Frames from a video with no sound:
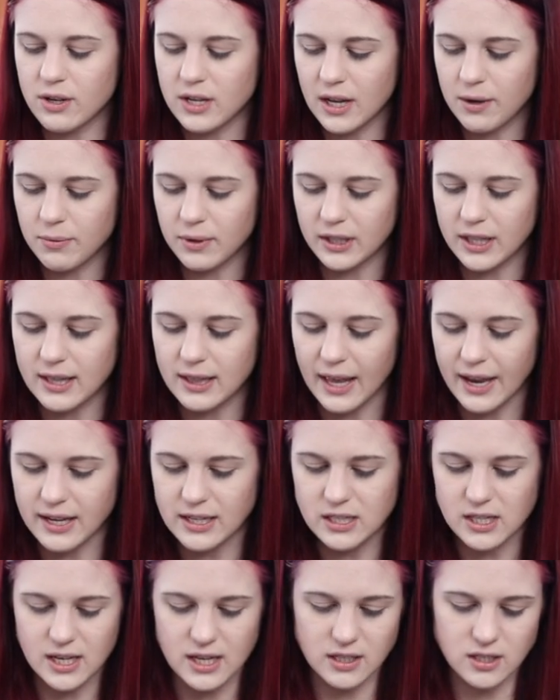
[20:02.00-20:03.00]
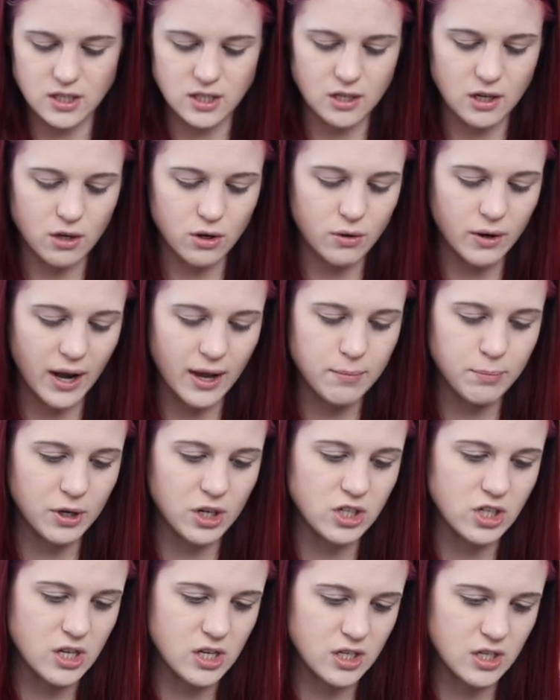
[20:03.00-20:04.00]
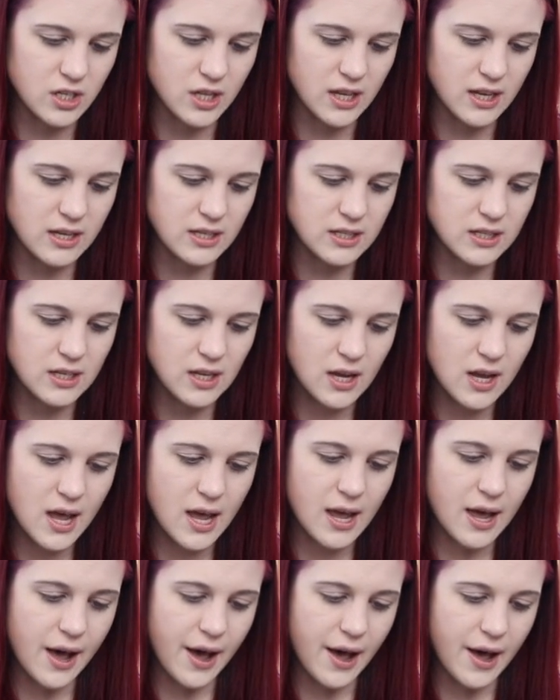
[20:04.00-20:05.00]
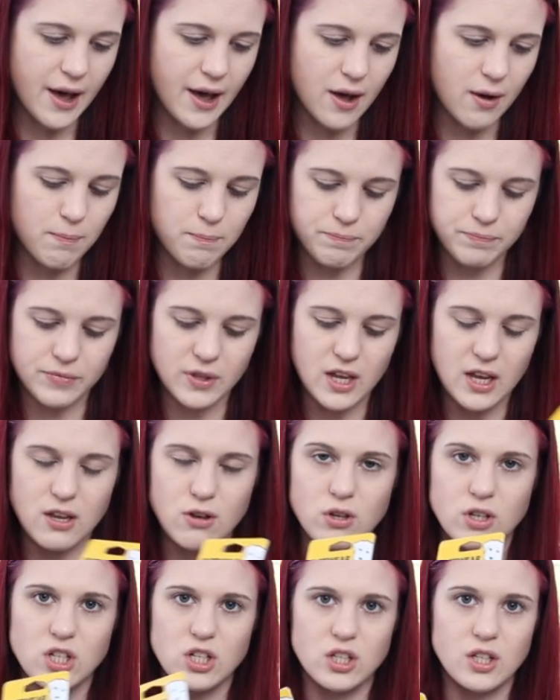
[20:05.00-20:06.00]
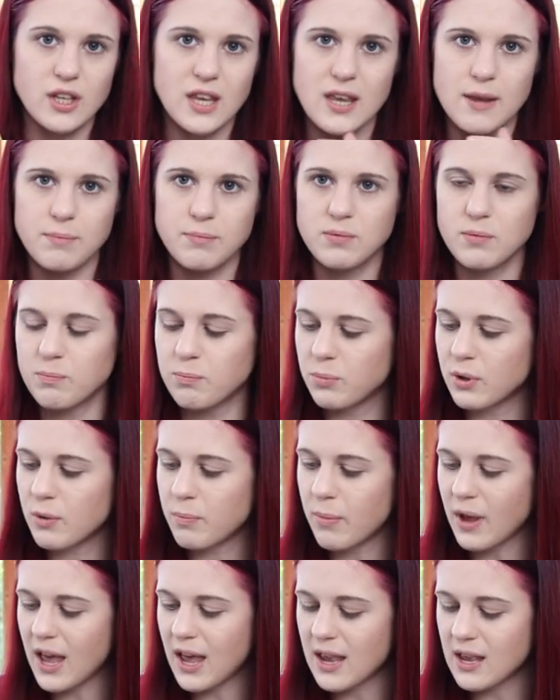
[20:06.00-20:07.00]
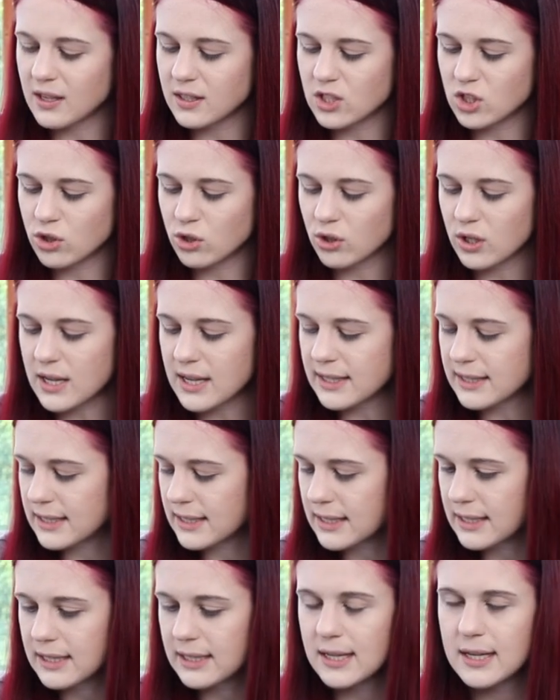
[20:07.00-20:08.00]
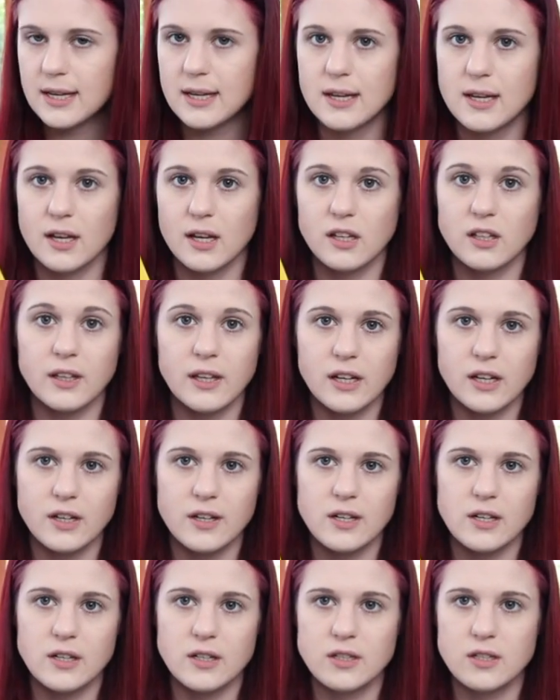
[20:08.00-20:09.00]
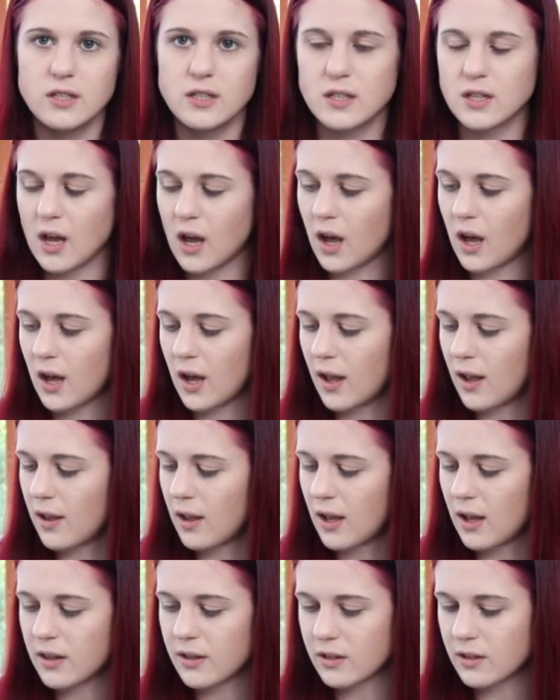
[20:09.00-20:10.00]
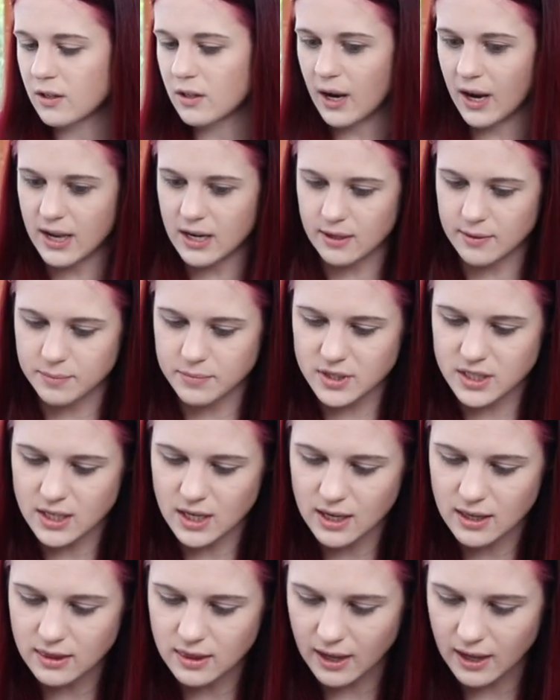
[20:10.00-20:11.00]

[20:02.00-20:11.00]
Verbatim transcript: and I really liked it so I purchased this. Um, you can just keep poop bags, treats, clickers, uh, other items in